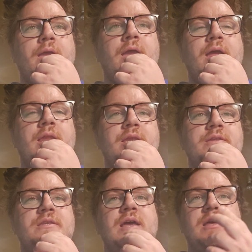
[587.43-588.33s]

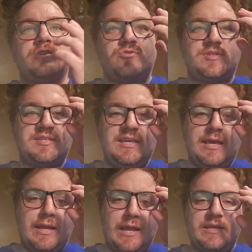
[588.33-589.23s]
And yeah, so
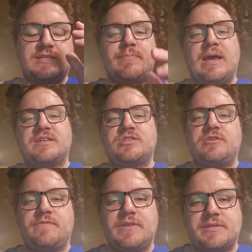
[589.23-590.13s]
CNN is a
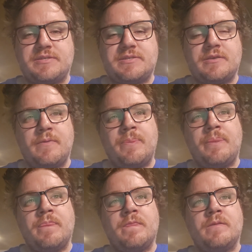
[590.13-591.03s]
master of this.
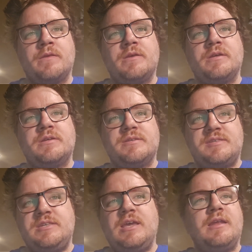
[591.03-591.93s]

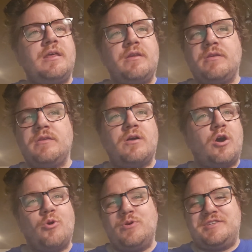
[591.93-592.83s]
CNN
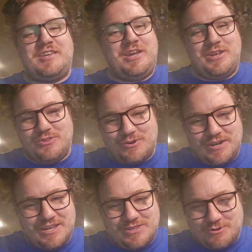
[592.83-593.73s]
always
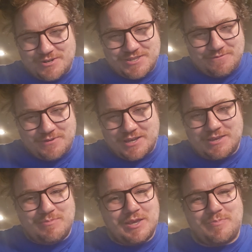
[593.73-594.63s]
ignores the
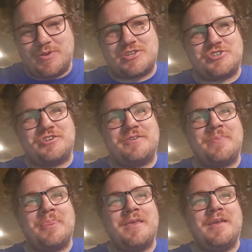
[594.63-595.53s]
fucking big picture
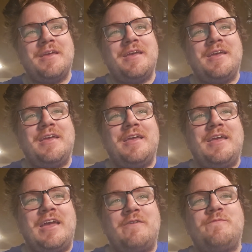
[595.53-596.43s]

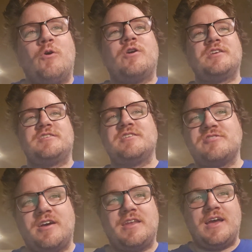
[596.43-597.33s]
and focuses
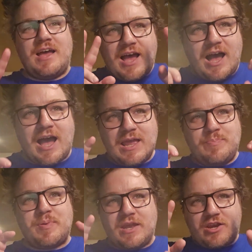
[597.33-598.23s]
on
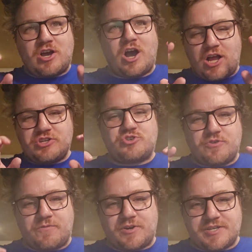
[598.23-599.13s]
hype and
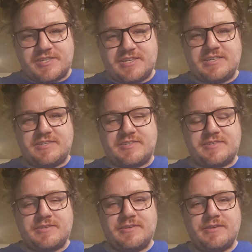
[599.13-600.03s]
controversies